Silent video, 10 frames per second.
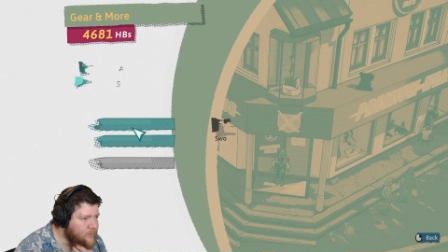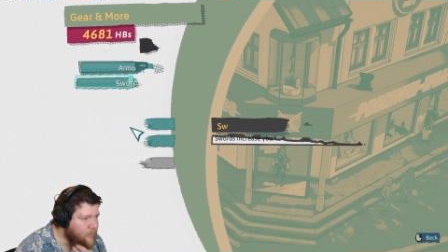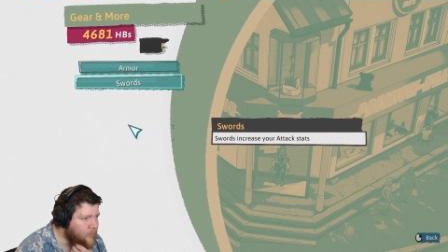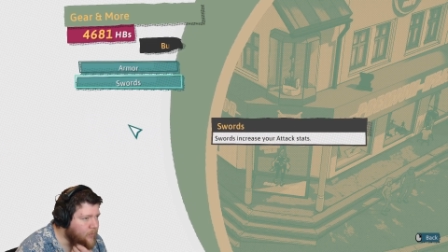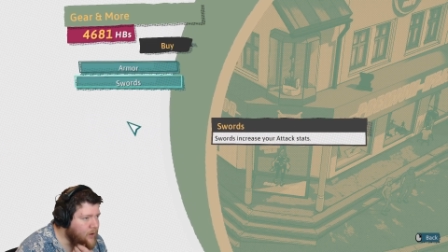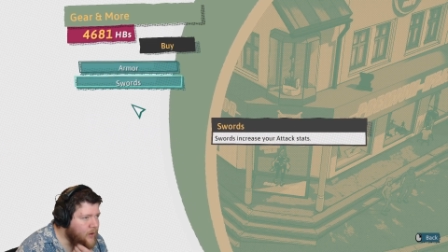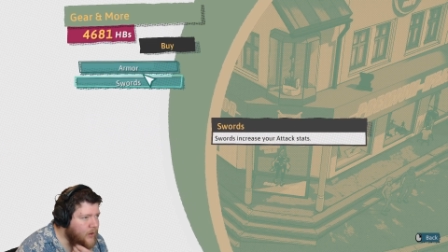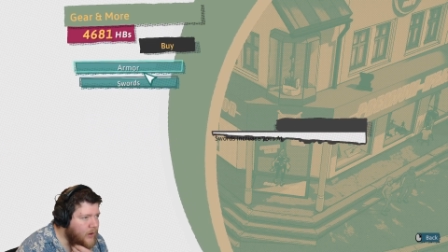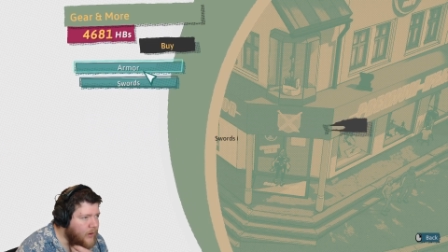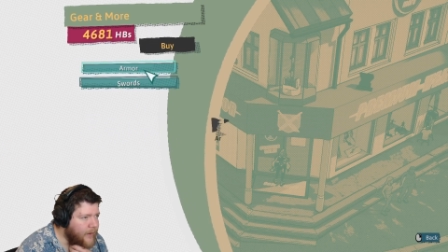Hmm.
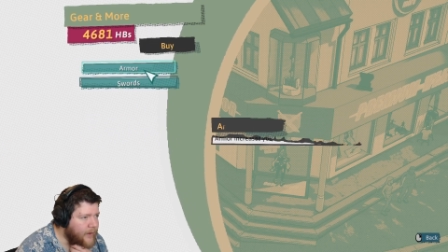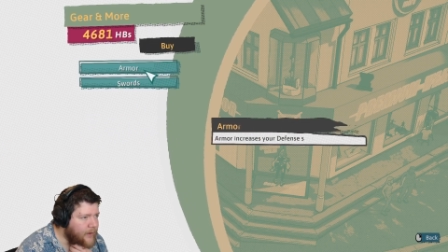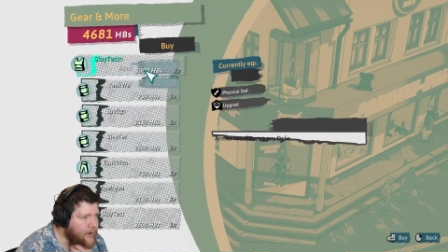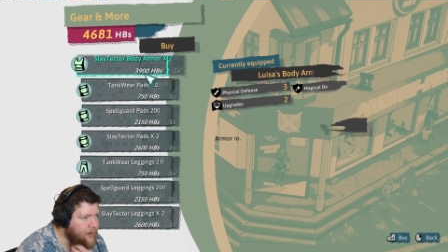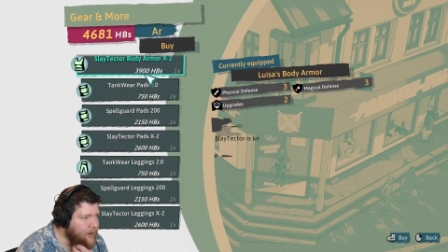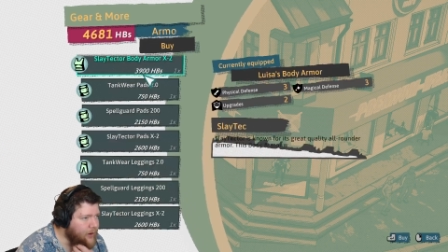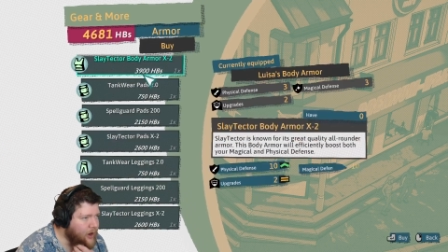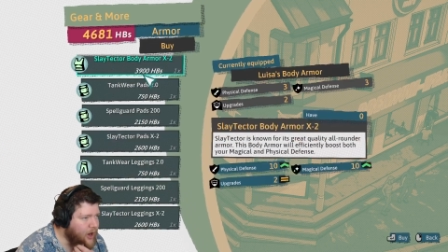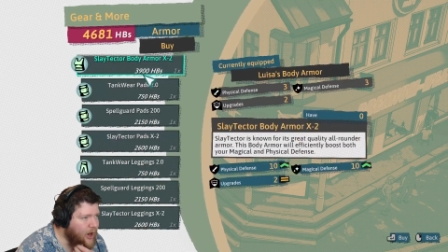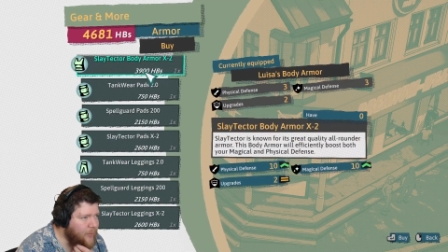All right, uh,
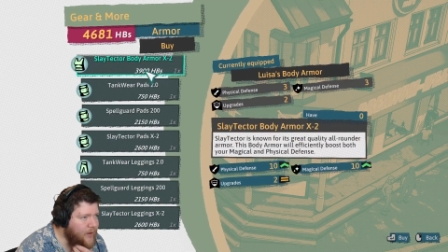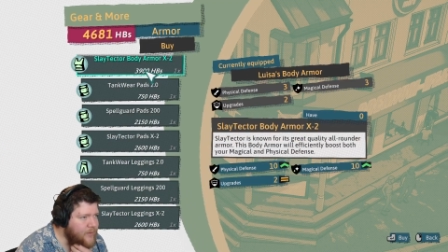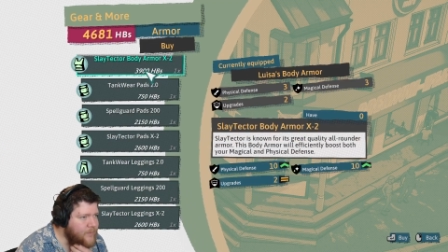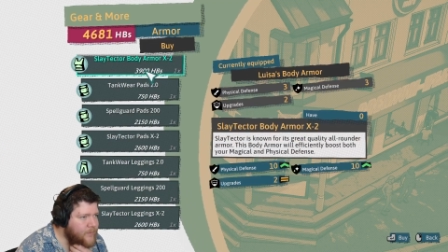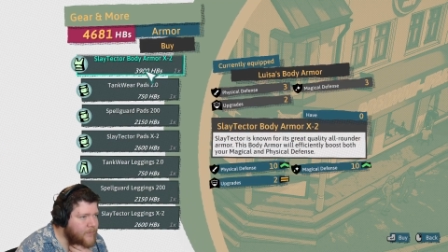armor.